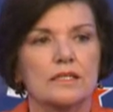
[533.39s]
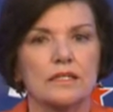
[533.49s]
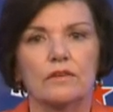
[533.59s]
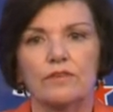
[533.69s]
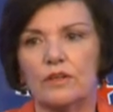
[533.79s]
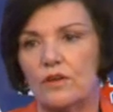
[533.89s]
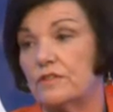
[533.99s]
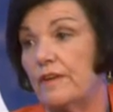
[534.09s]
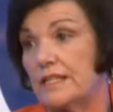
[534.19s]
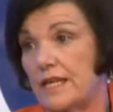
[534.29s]
delivering
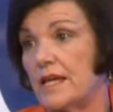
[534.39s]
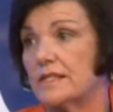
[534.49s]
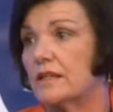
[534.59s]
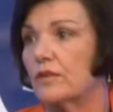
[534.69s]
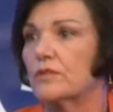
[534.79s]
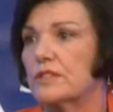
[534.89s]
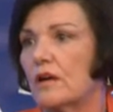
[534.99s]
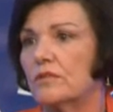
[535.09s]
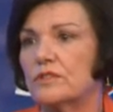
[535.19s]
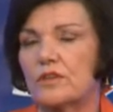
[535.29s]
those fantastic
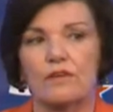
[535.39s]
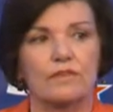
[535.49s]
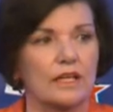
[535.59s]
results over